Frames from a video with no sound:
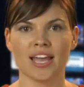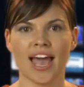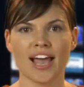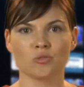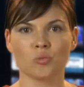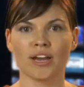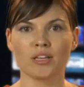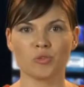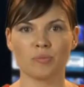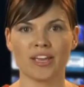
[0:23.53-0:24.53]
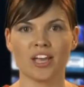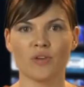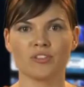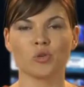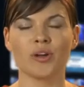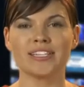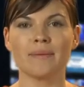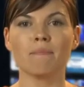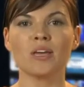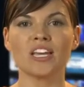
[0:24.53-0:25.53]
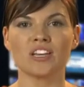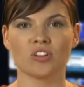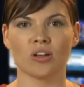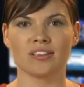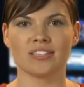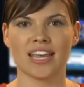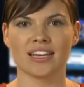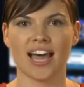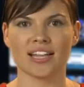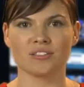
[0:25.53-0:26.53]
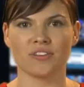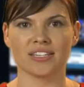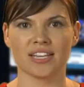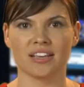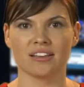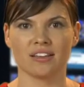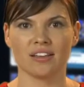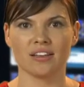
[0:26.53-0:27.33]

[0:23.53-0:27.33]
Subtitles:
Lara and her awards. The second time I ever sailed with Nikki,